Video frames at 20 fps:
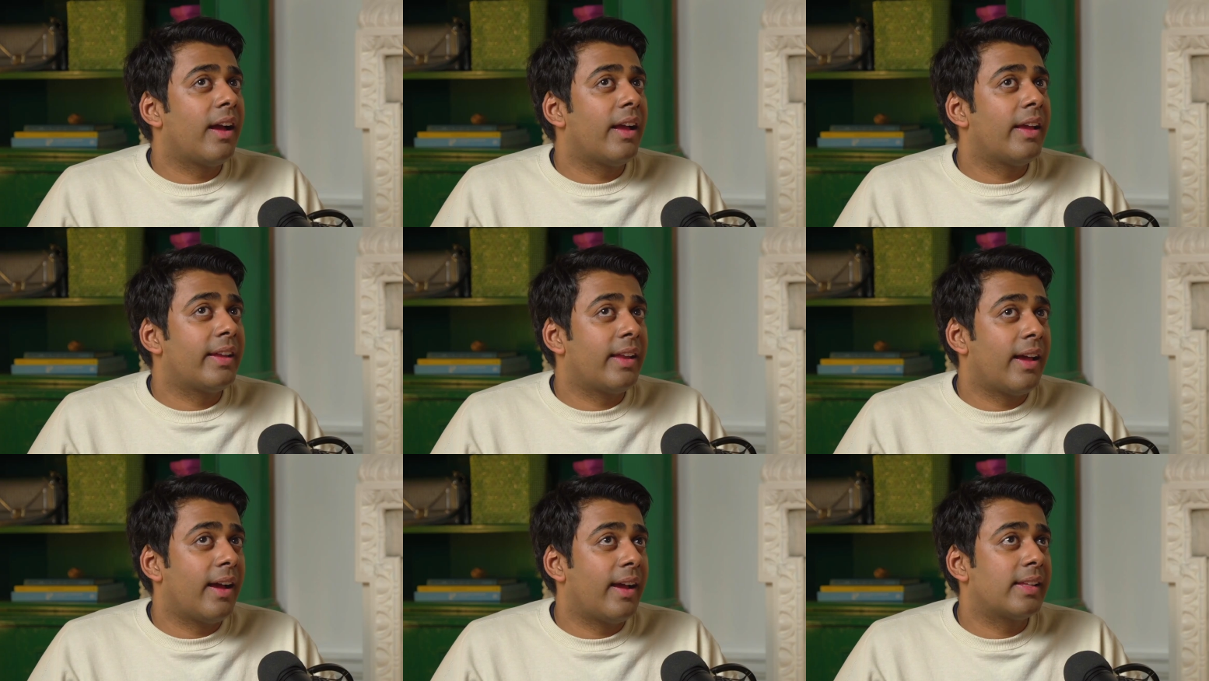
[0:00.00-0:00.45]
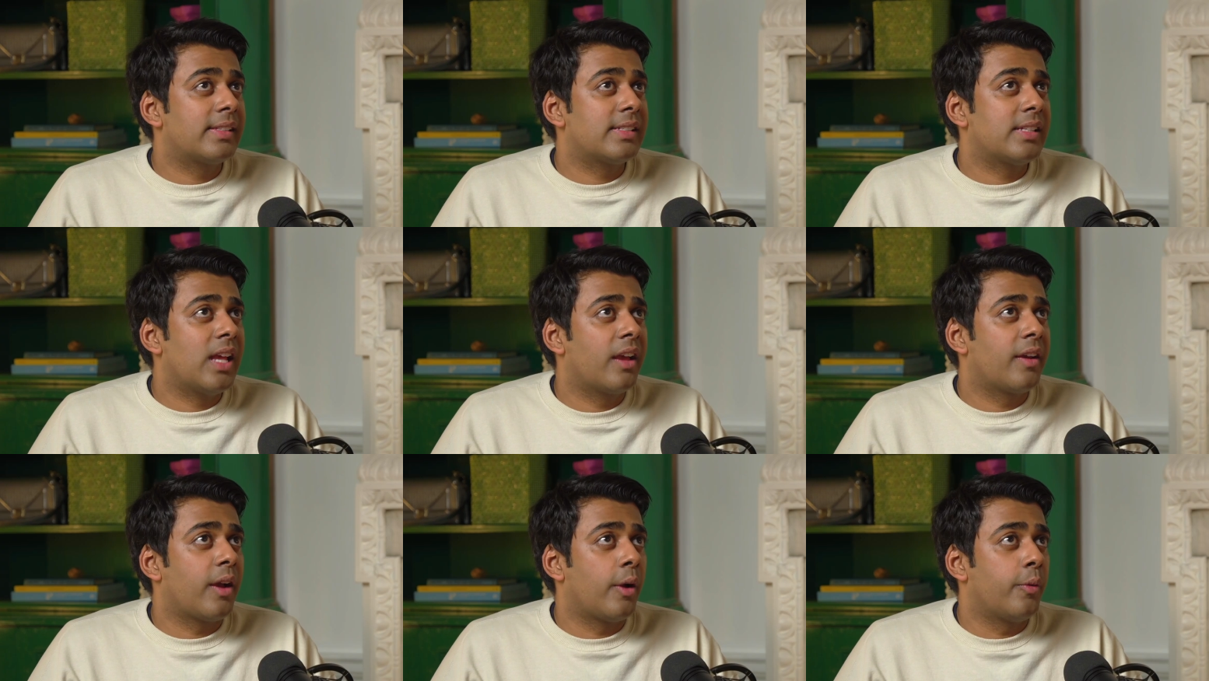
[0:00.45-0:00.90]
in
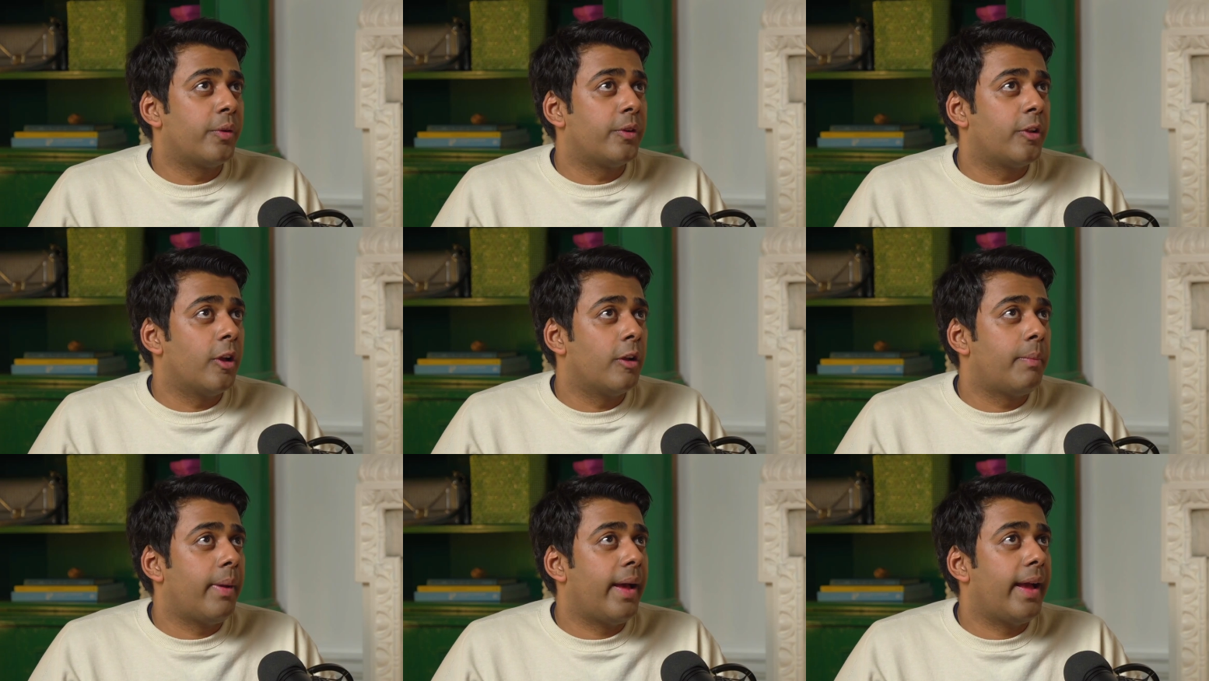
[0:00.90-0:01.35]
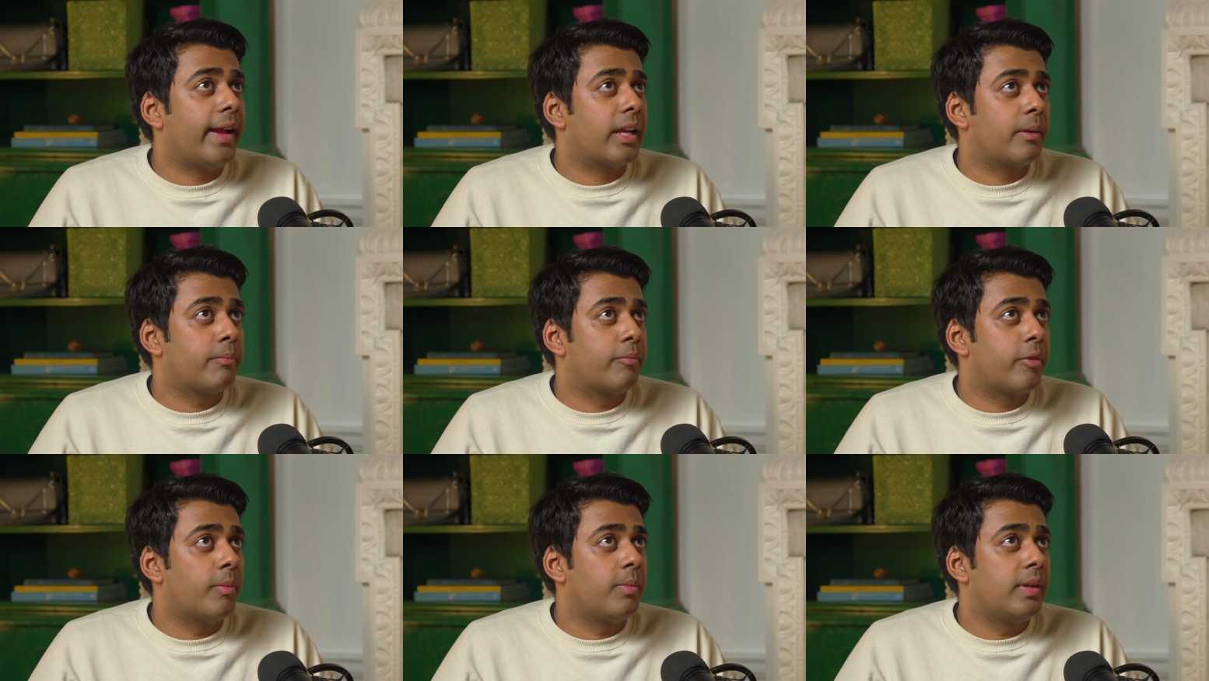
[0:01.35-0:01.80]
hindsight, I would go back
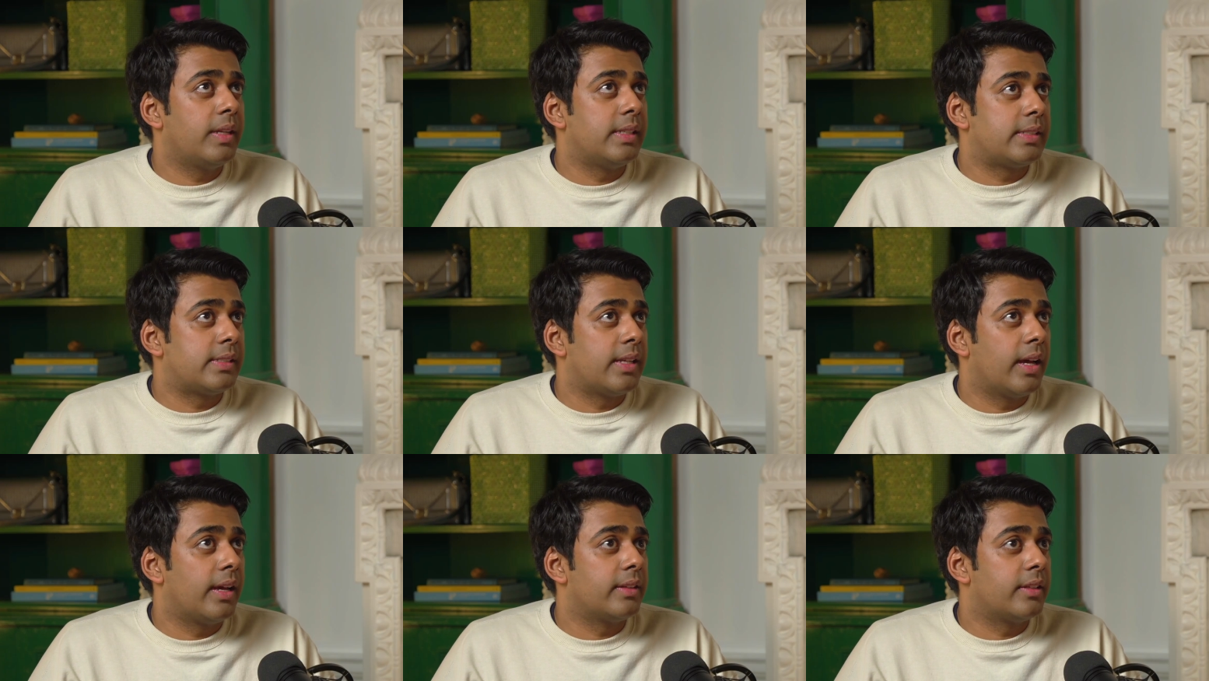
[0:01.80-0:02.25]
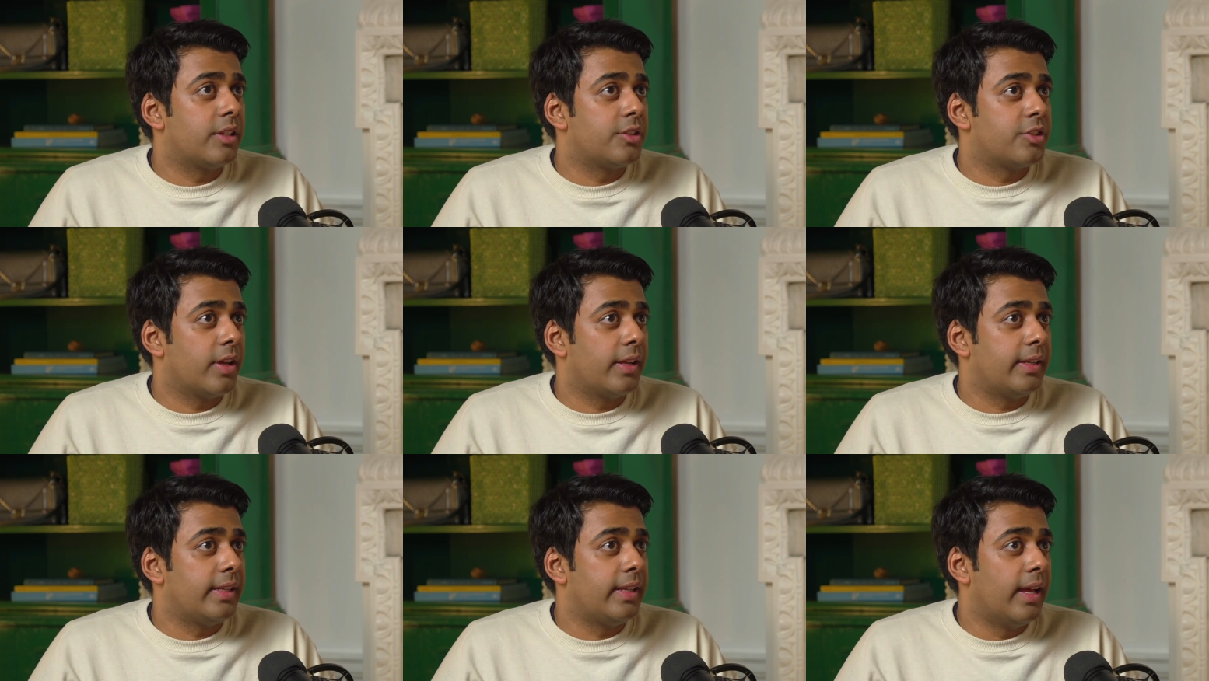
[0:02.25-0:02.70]
and probably start the
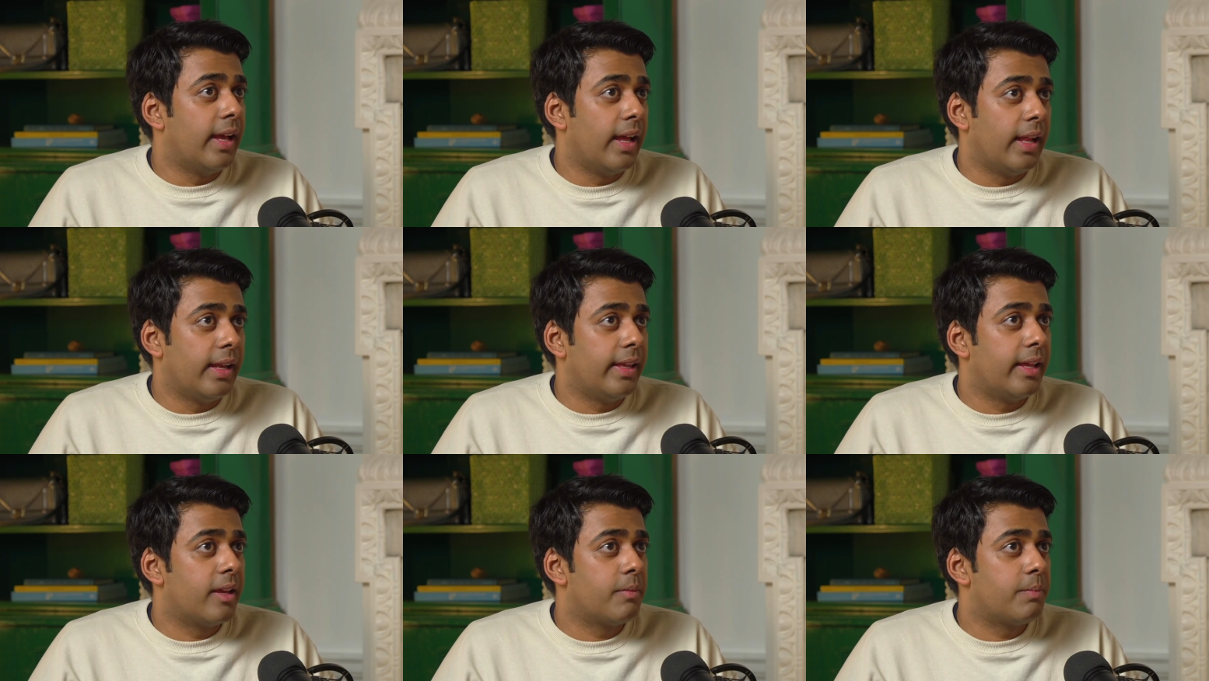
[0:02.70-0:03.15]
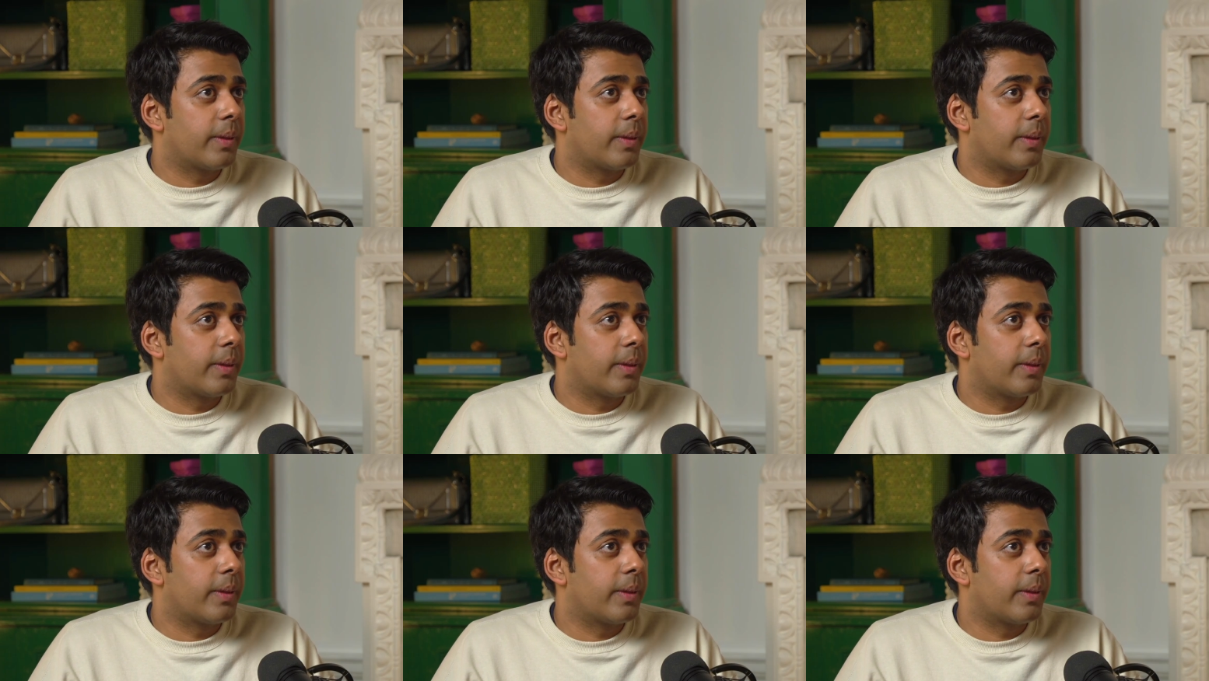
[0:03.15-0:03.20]
journey earlier,